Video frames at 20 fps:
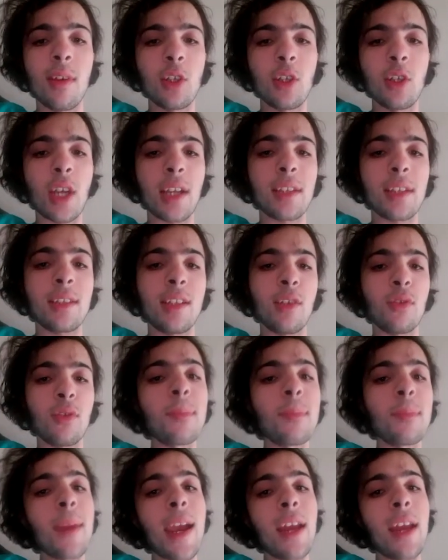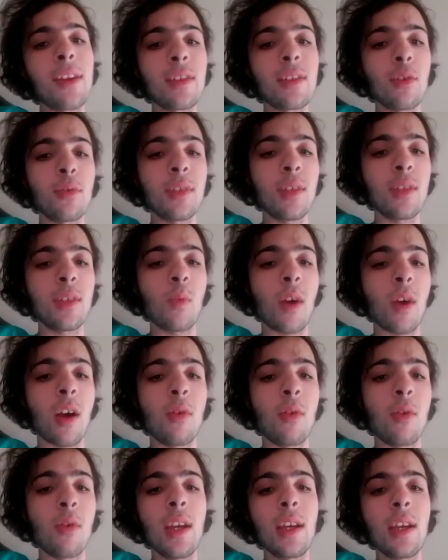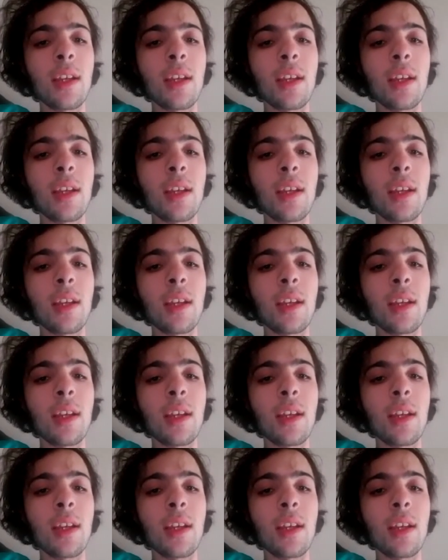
Jack Steele and Manor still did well.